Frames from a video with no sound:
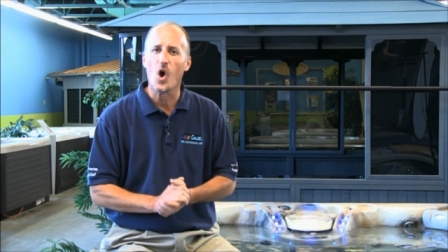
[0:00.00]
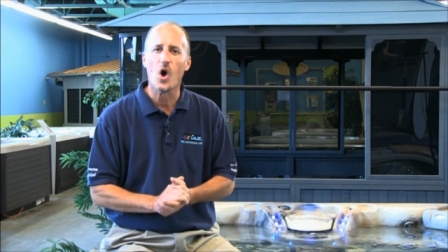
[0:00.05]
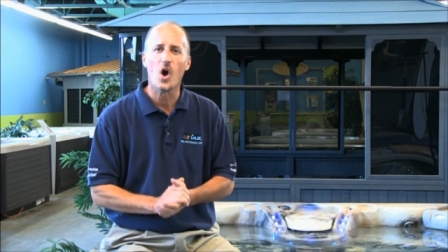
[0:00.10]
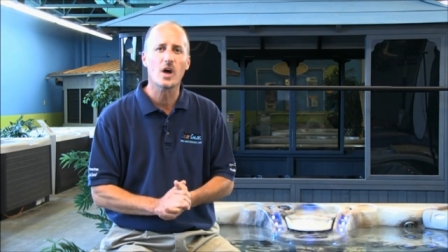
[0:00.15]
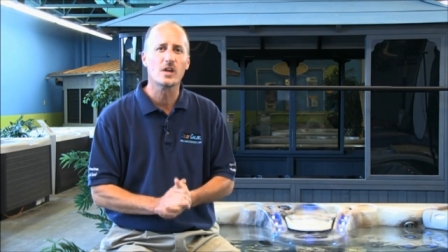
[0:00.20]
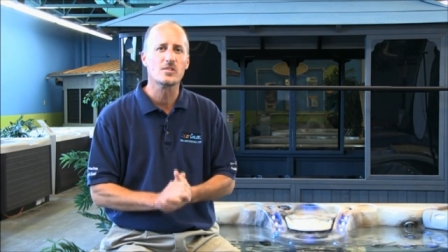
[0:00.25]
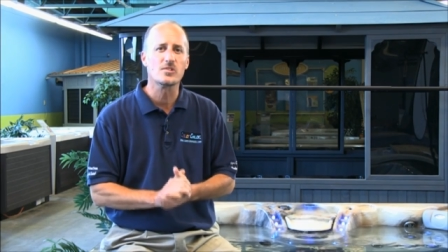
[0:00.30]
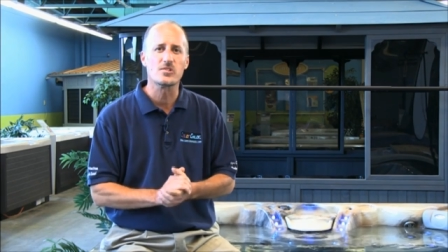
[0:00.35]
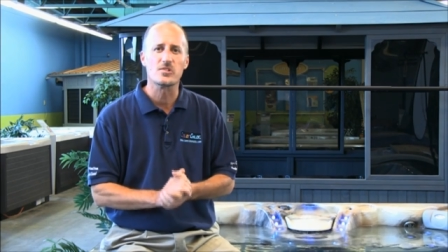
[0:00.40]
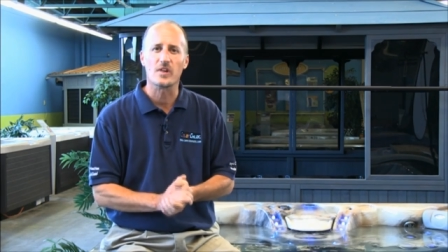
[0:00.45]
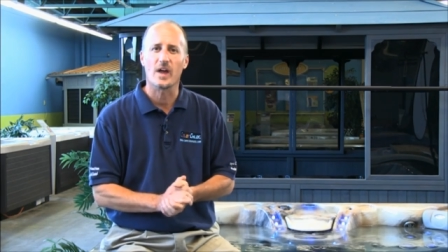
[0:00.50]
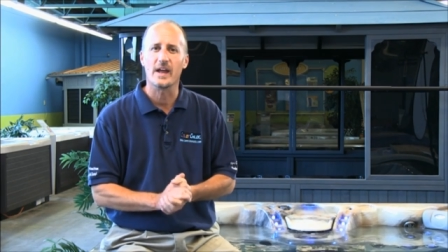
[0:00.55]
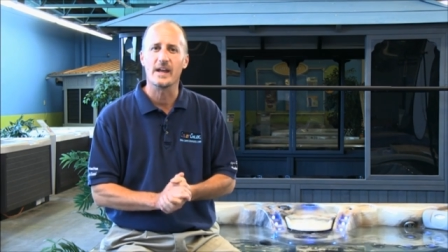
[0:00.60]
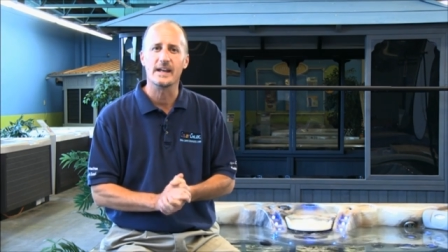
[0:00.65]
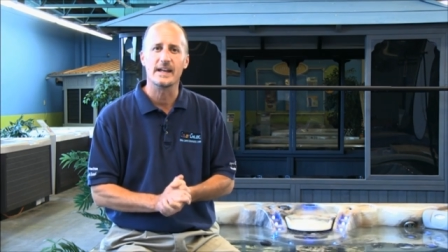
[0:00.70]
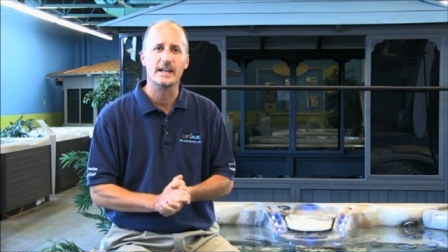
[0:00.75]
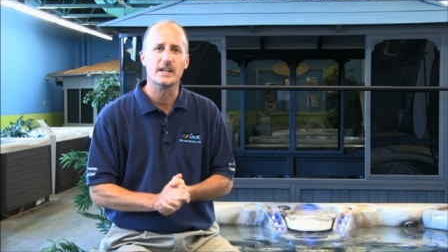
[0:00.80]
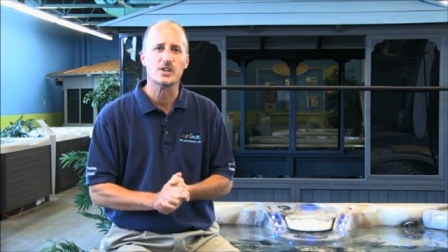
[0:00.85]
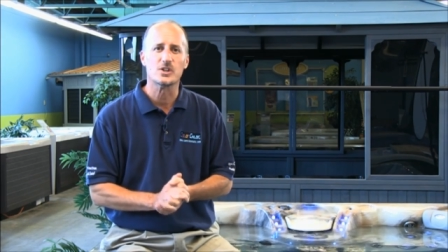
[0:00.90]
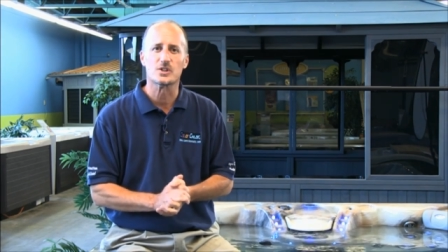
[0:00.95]
on
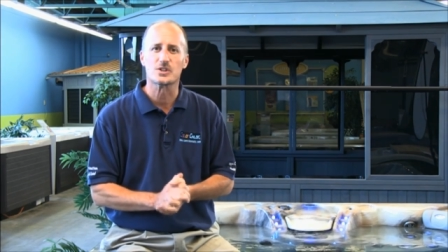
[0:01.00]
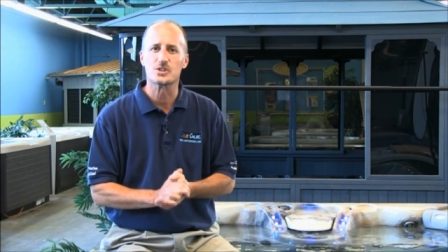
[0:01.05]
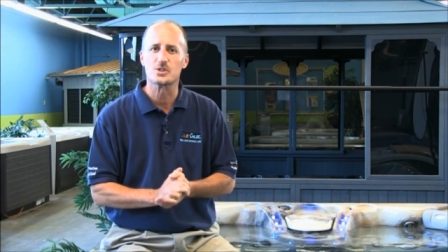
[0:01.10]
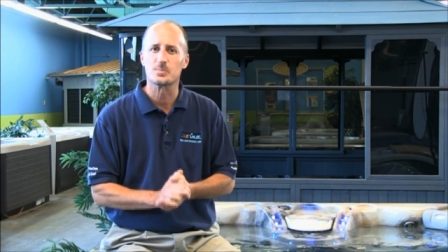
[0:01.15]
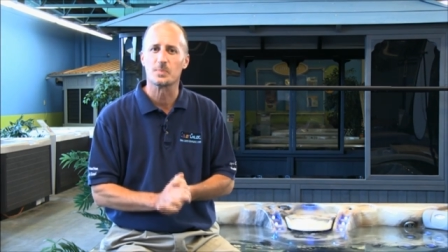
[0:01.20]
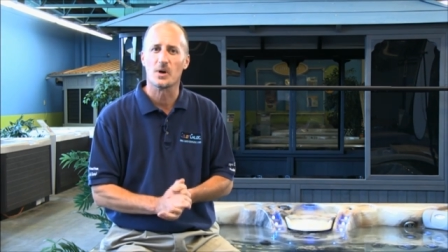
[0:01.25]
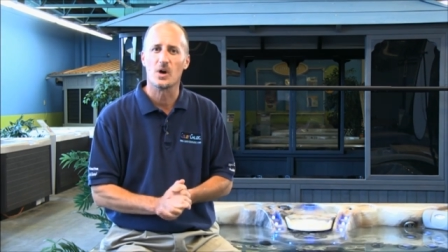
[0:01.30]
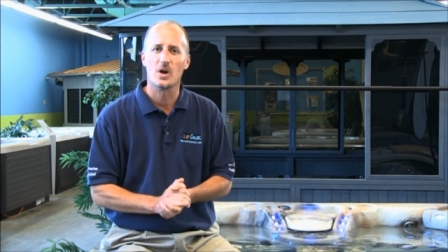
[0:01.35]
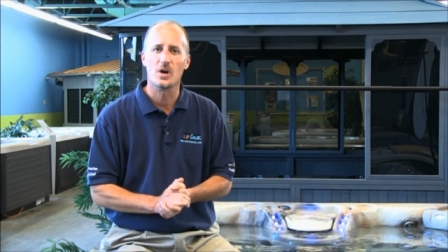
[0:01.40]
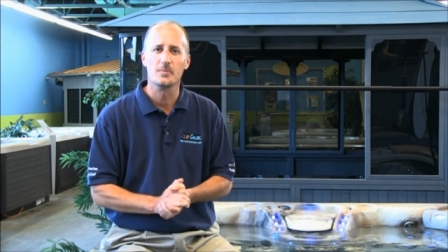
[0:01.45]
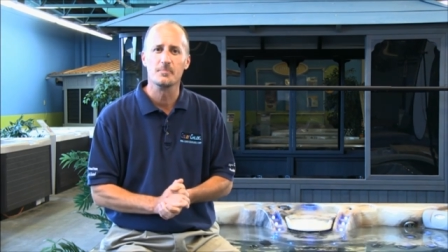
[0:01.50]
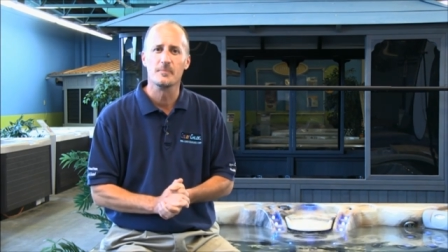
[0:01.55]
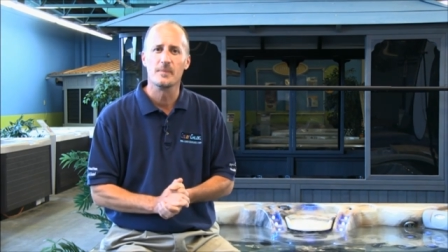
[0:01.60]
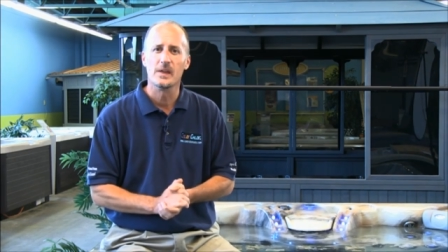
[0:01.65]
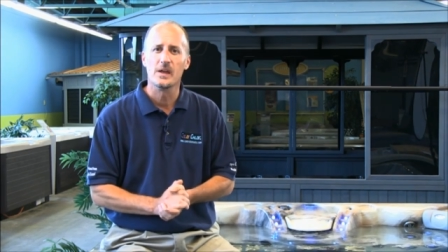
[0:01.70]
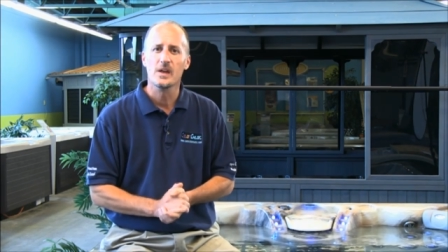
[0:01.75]
site in your spa,